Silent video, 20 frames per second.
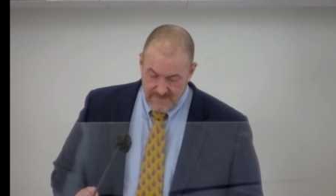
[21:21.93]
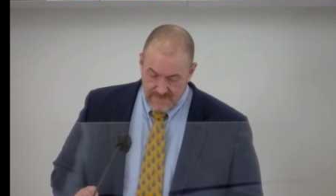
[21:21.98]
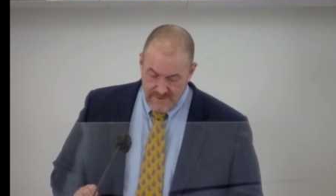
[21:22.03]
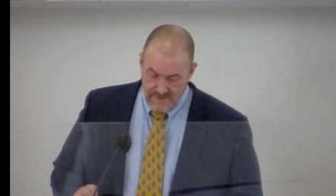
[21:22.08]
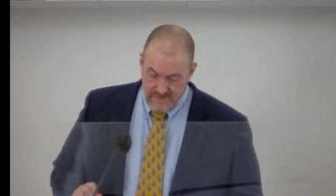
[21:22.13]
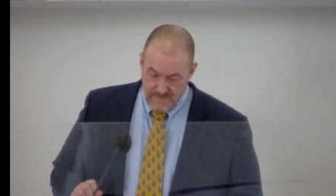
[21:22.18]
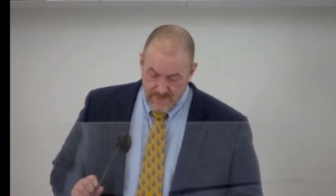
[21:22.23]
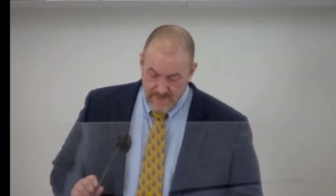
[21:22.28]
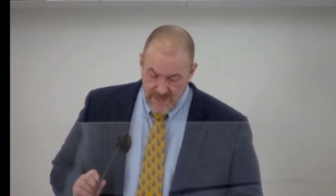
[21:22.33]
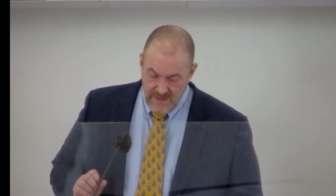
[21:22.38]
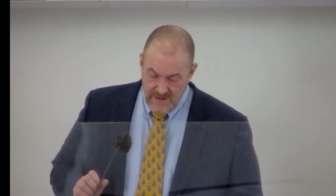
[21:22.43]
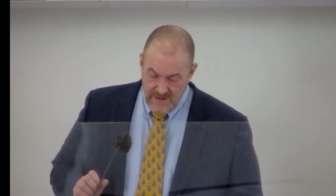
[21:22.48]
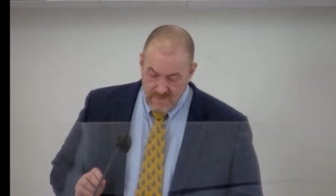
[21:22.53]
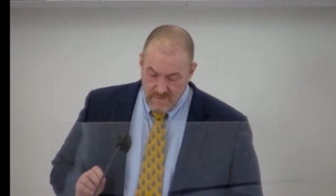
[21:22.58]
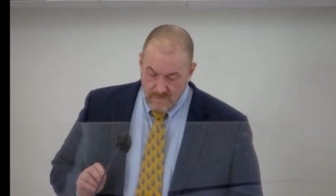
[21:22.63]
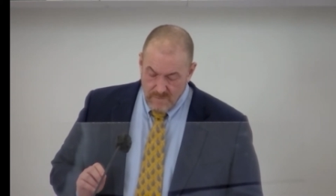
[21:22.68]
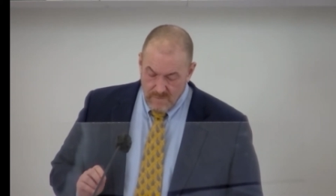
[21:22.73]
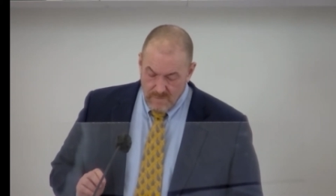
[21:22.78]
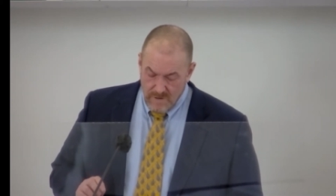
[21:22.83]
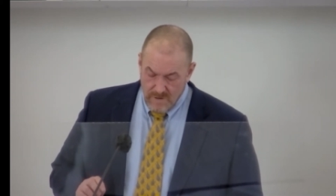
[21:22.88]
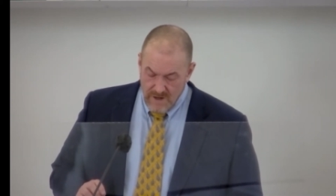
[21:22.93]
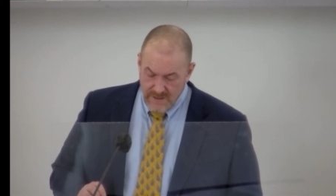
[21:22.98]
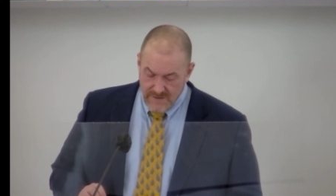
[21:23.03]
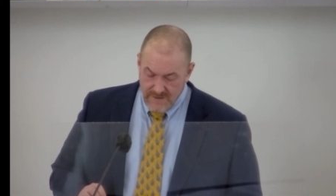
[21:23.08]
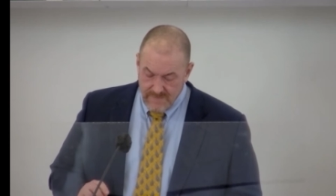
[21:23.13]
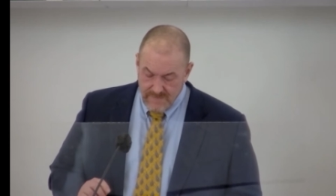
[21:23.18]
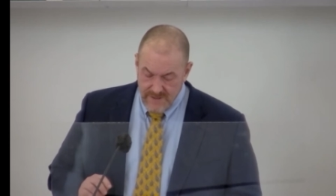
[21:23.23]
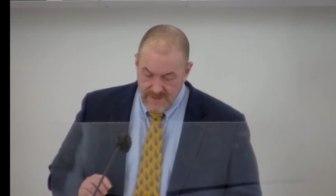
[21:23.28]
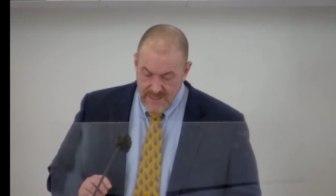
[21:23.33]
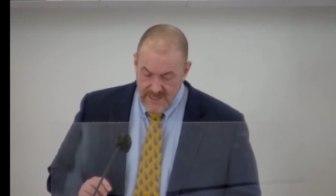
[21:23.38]
But we don't
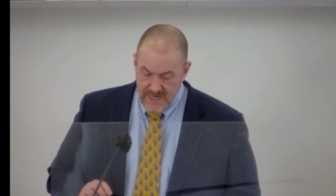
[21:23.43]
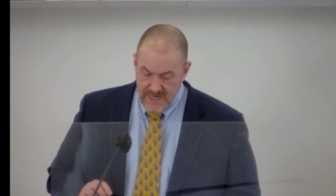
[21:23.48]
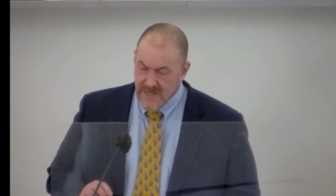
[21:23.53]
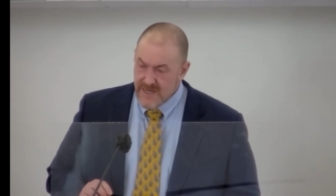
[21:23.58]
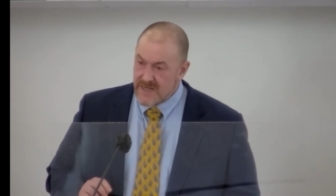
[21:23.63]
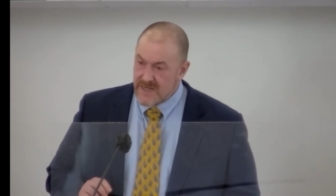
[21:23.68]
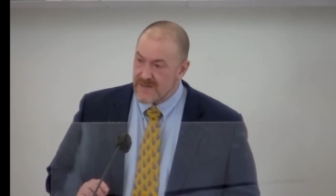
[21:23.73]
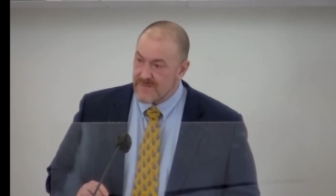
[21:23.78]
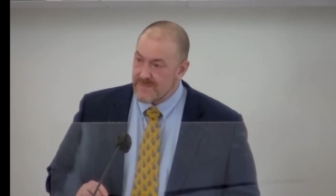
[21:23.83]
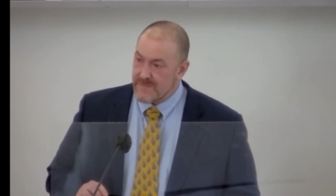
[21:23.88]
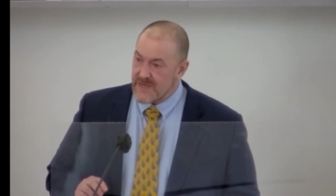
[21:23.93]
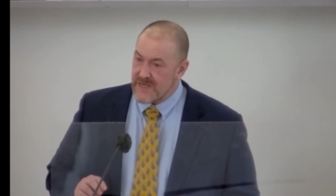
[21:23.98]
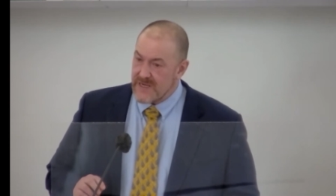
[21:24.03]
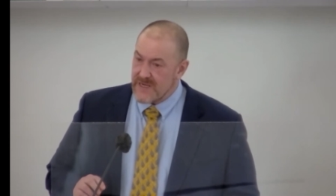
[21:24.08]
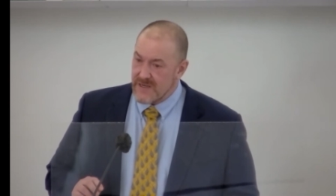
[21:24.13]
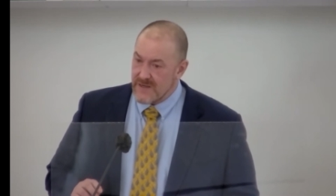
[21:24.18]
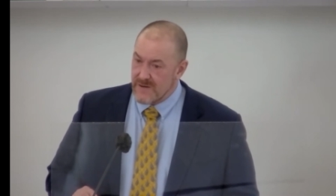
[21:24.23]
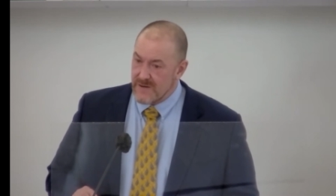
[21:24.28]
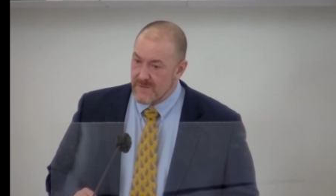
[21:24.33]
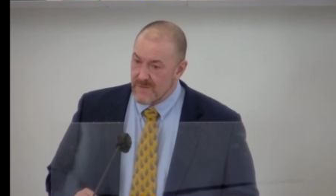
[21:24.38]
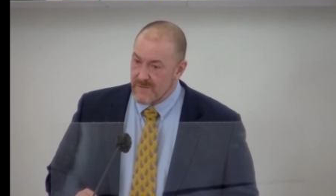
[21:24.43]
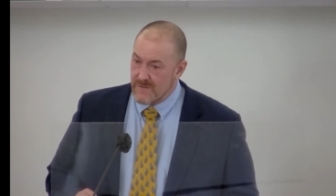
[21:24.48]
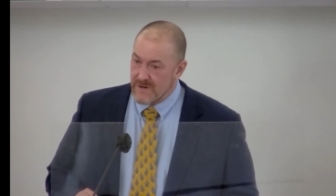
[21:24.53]
want or need to be you.